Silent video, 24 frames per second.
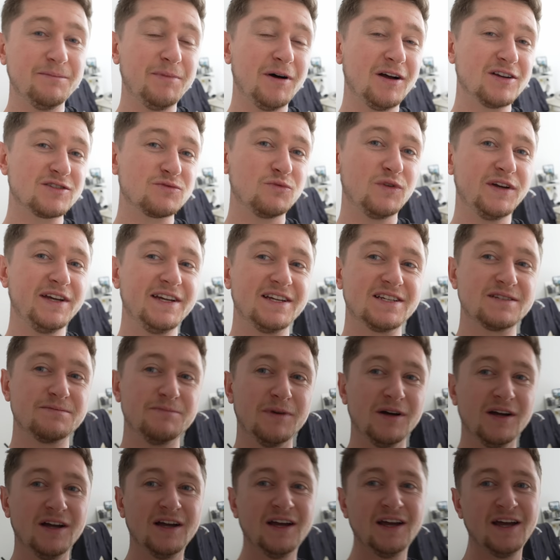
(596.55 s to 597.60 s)
past weeks,
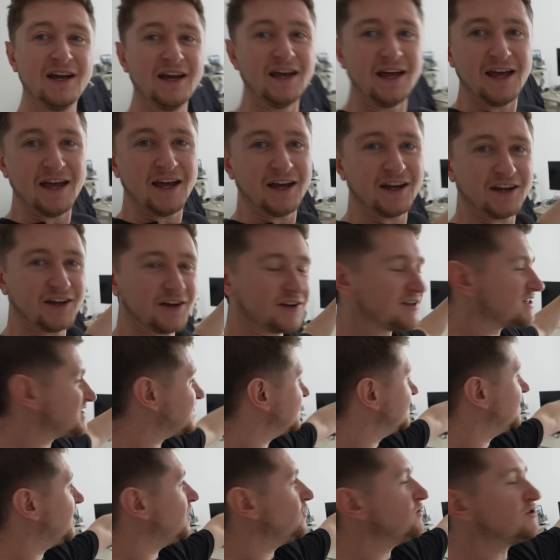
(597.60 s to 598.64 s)
but you can
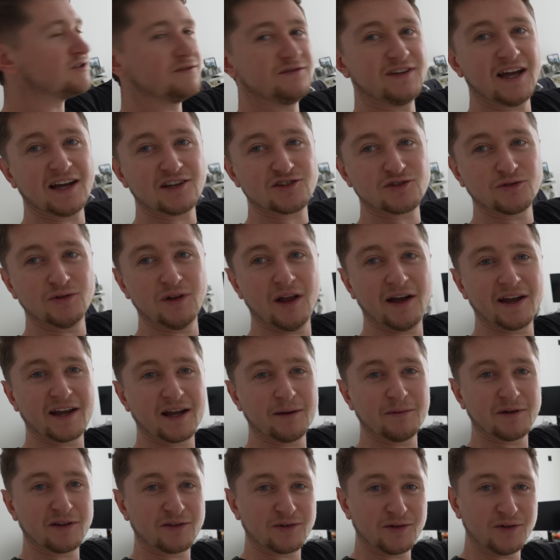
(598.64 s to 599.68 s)
see loads of natural light
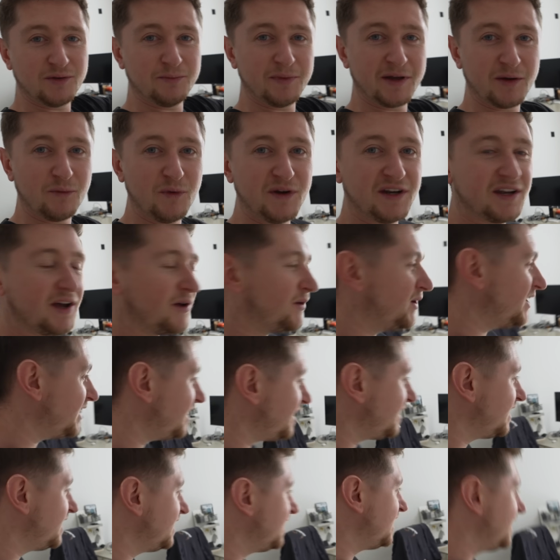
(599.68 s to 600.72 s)
coming through the big window
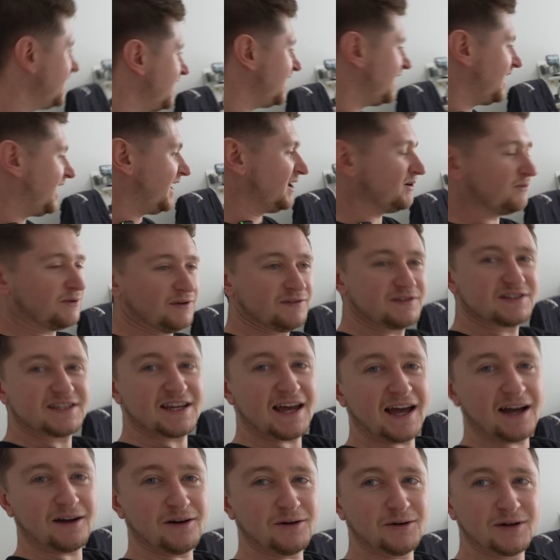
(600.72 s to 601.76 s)
here, and we've
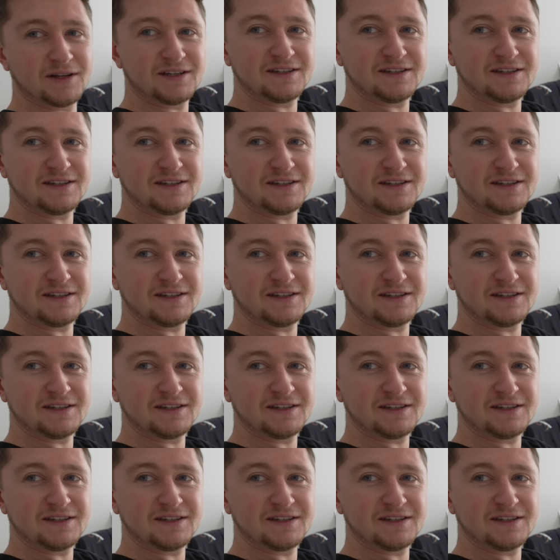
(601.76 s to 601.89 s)
set our